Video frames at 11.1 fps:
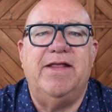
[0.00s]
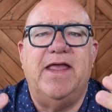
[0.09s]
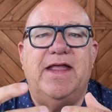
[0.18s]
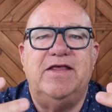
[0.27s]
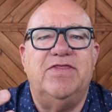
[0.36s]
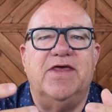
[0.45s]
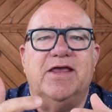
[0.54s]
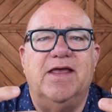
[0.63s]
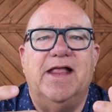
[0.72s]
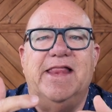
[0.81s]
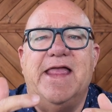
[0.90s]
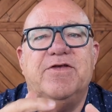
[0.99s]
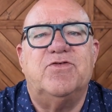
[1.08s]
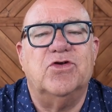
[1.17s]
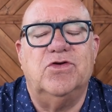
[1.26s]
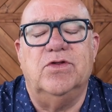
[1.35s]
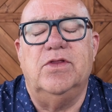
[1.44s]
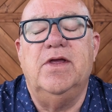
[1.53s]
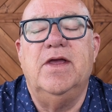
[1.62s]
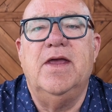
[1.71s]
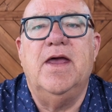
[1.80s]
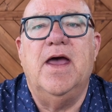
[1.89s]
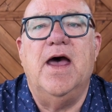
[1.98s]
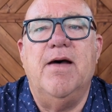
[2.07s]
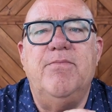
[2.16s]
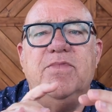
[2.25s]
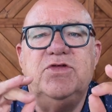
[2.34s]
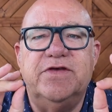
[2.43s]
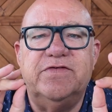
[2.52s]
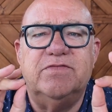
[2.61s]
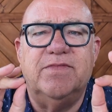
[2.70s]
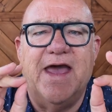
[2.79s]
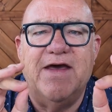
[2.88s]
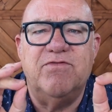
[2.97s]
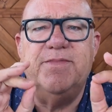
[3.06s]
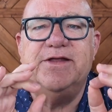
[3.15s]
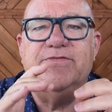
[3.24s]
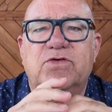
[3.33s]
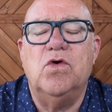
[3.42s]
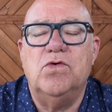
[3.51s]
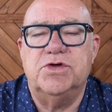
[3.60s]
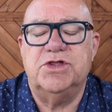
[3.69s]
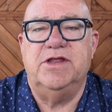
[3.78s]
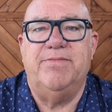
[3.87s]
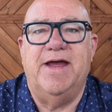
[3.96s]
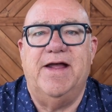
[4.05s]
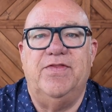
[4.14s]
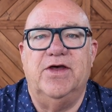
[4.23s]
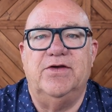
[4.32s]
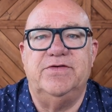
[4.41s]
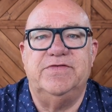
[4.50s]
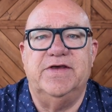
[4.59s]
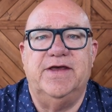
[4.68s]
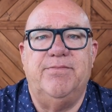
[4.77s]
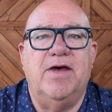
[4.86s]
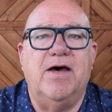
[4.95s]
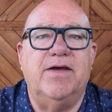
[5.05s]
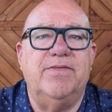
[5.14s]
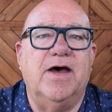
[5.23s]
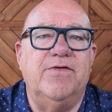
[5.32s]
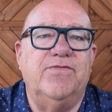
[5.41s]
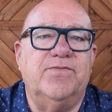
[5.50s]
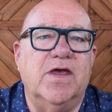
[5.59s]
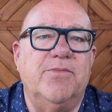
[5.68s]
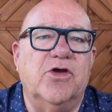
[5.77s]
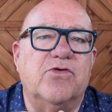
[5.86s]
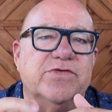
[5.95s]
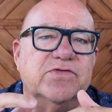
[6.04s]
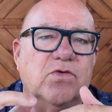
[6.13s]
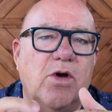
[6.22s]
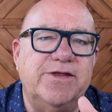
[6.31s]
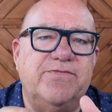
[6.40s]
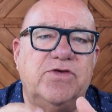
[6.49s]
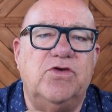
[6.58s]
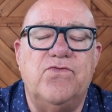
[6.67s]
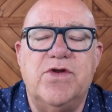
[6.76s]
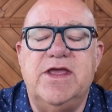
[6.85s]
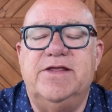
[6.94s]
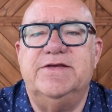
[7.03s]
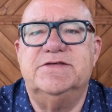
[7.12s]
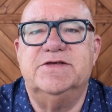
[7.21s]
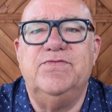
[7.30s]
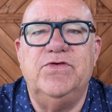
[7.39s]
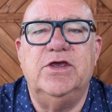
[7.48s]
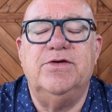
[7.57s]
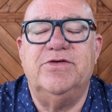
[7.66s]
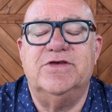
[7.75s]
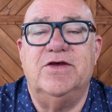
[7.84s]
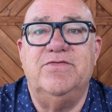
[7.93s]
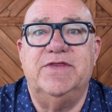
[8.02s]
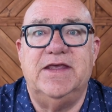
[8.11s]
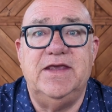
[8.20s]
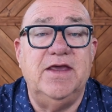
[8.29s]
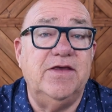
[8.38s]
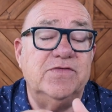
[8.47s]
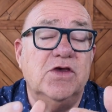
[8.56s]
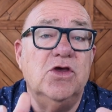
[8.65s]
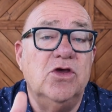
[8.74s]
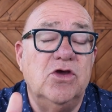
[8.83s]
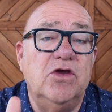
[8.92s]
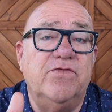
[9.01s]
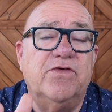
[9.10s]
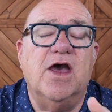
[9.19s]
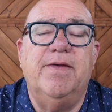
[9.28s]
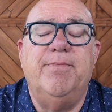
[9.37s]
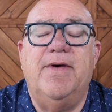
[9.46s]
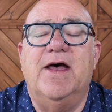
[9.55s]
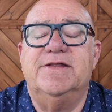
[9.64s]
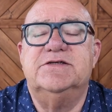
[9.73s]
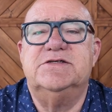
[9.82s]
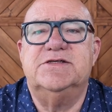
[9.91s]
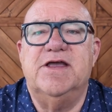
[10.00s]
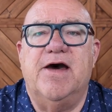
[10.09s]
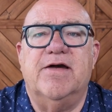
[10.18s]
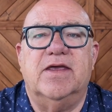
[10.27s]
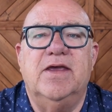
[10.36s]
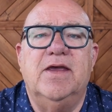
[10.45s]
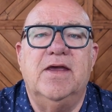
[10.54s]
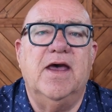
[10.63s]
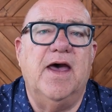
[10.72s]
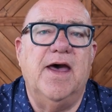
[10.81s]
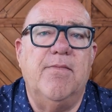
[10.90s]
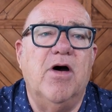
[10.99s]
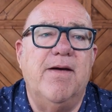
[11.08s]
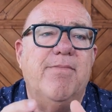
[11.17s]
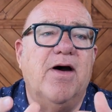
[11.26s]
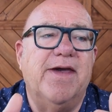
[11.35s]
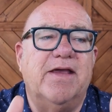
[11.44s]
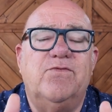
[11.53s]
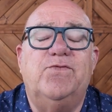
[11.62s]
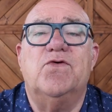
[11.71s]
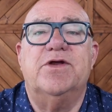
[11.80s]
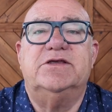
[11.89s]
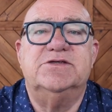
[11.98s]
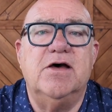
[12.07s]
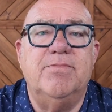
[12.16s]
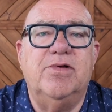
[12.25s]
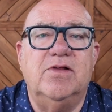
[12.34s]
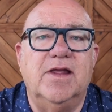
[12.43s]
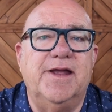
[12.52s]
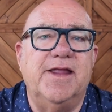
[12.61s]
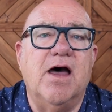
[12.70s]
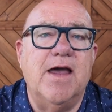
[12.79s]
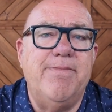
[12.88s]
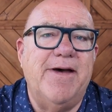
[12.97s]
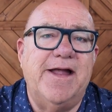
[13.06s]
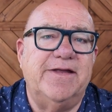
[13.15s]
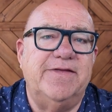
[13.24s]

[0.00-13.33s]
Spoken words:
anything electrical. Just have a bit of caution about those. I've come across quite a few readers and viewers over the years who've come unstuck by buying, for example, an iPad